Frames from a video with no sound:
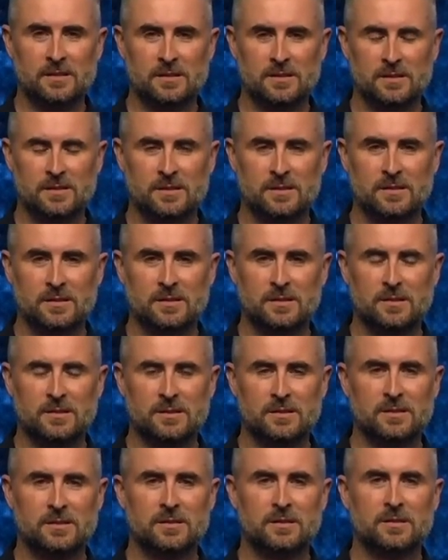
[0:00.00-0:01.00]

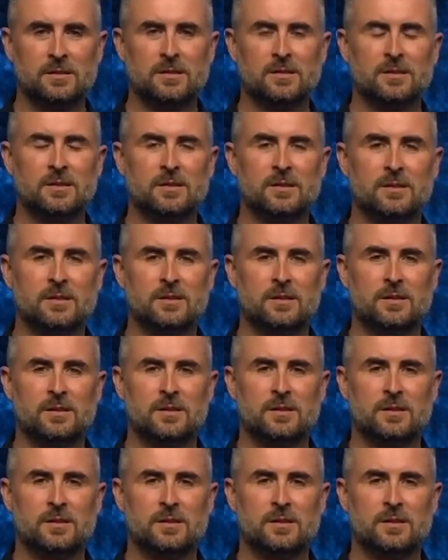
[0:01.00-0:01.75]
(no one is talking)